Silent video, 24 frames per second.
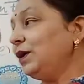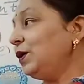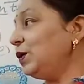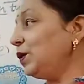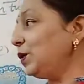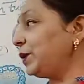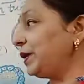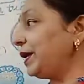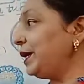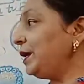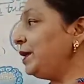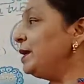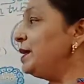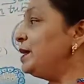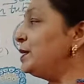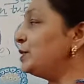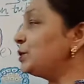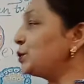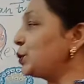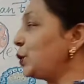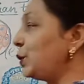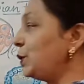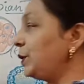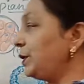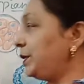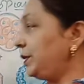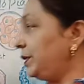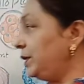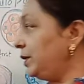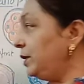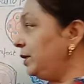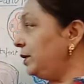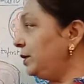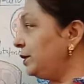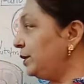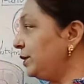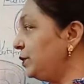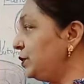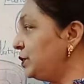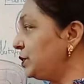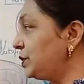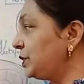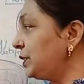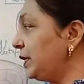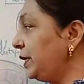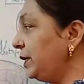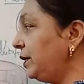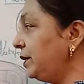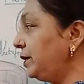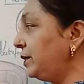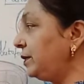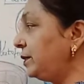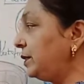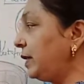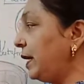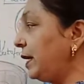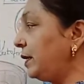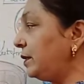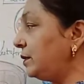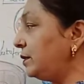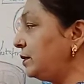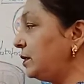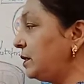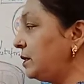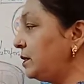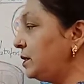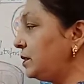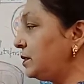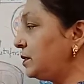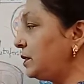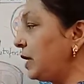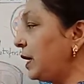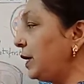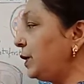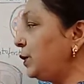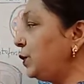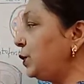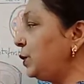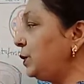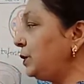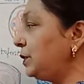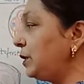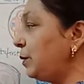Okay, so here you see that the zygote,